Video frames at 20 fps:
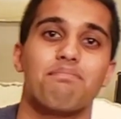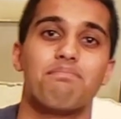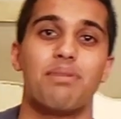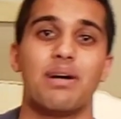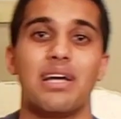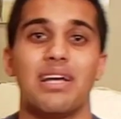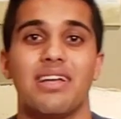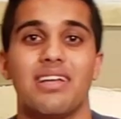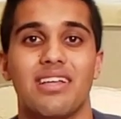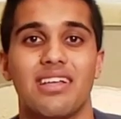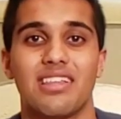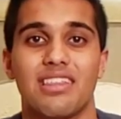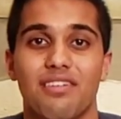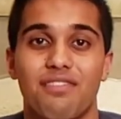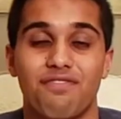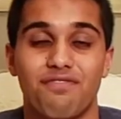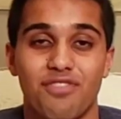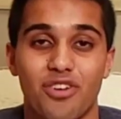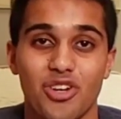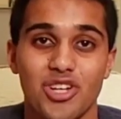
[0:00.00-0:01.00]
But
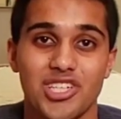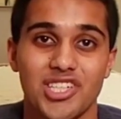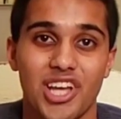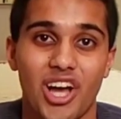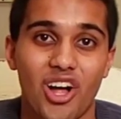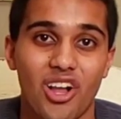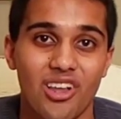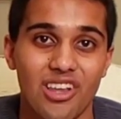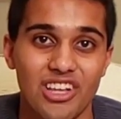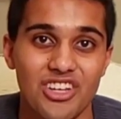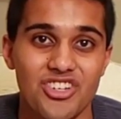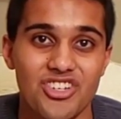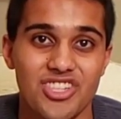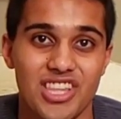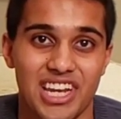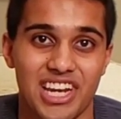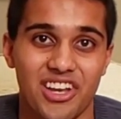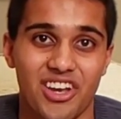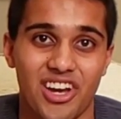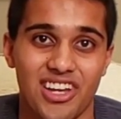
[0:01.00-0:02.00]
the first college
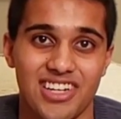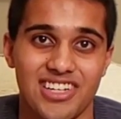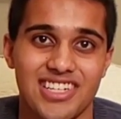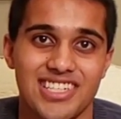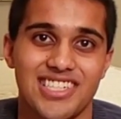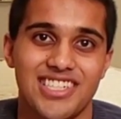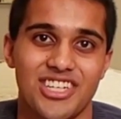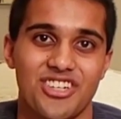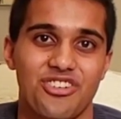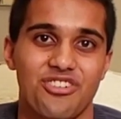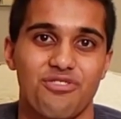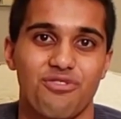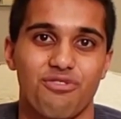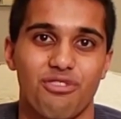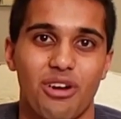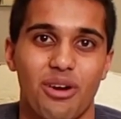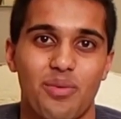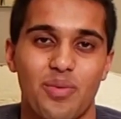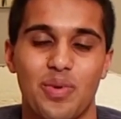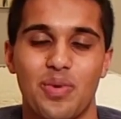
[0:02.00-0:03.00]
that I got a decision
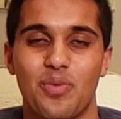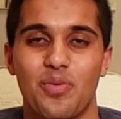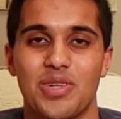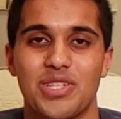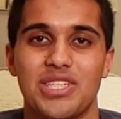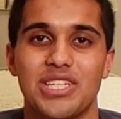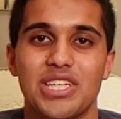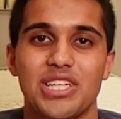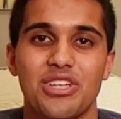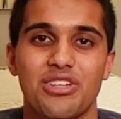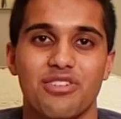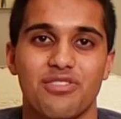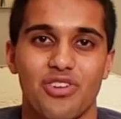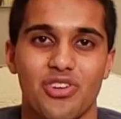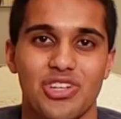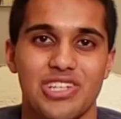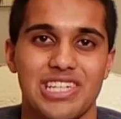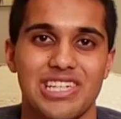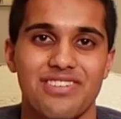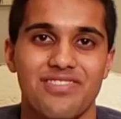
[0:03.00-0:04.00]
from was the
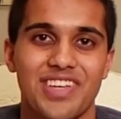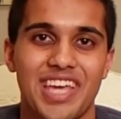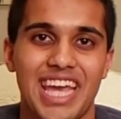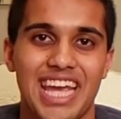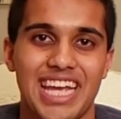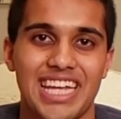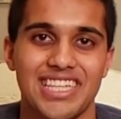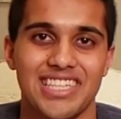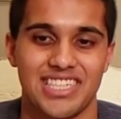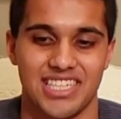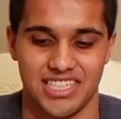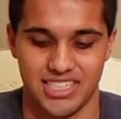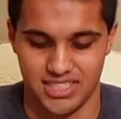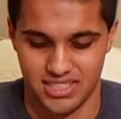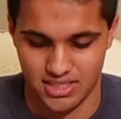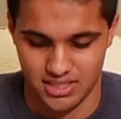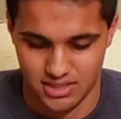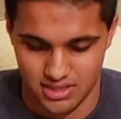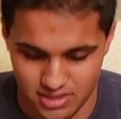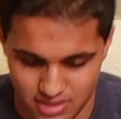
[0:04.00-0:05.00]
University of
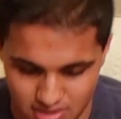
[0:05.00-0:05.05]
Kansas,